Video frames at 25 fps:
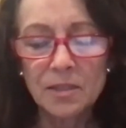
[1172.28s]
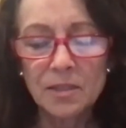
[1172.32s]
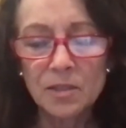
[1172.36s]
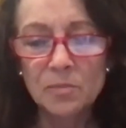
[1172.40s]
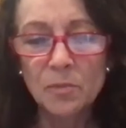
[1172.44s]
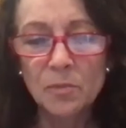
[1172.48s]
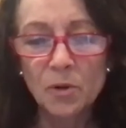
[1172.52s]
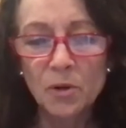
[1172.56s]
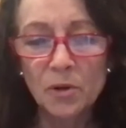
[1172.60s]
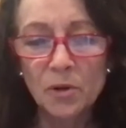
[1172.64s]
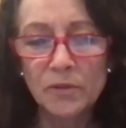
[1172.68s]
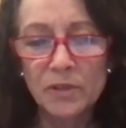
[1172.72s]

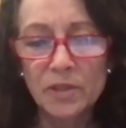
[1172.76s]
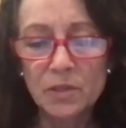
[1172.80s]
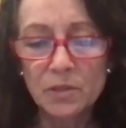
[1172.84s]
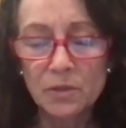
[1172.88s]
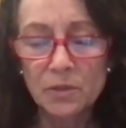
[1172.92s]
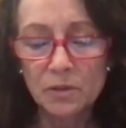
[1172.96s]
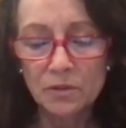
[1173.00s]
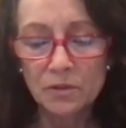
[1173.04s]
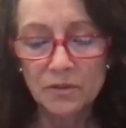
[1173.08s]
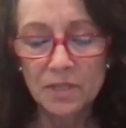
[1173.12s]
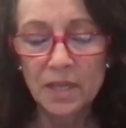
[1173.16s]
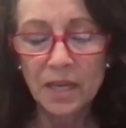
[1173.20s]
more of a
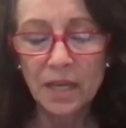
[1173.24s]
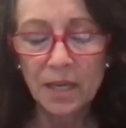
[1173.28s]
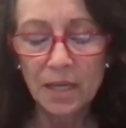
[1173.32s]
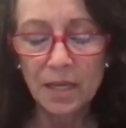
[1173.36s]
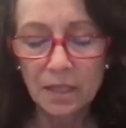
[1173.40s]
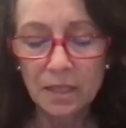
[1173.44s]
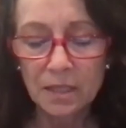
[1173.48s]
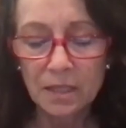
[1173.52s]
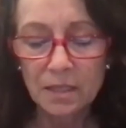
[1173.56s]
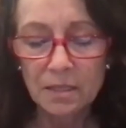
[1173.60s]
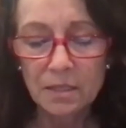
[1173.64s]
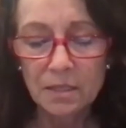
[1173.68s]
sort of
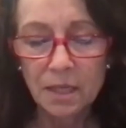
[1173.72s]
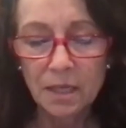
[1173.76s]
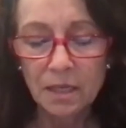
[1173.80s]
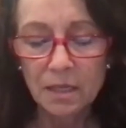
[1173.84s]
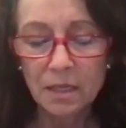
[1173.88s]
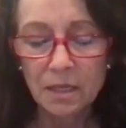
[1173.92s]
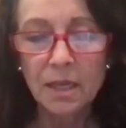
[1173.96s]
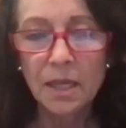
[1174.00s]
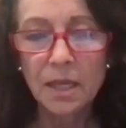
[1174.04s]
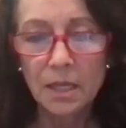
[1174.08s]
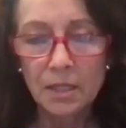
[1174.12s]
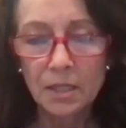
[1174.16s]

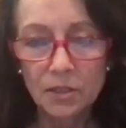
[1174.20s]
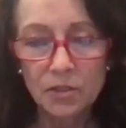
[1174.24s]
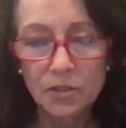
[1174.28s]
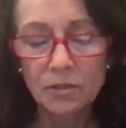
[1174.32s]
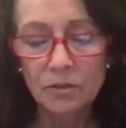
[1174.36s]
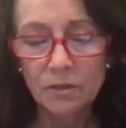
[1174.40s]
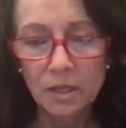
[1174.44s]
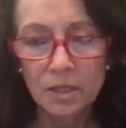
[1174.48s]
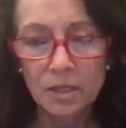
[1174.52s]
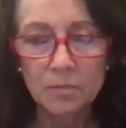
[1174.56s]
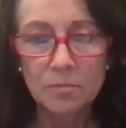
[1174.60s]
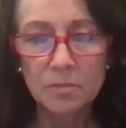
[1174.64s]
second
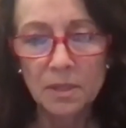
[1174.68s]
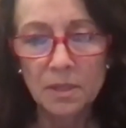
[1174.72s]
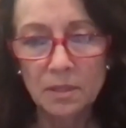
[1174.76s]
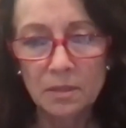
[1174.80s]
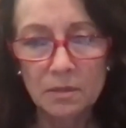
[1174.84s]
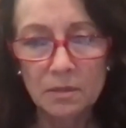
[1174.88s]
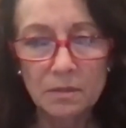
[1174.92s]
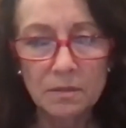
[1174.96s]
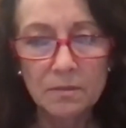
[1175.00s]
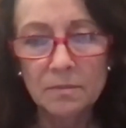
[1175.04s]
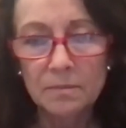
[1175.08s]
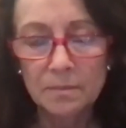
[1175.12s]
nature, I
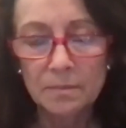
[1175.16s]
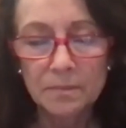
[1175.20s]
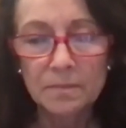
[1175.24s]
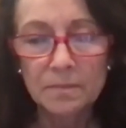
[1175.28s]
suppose.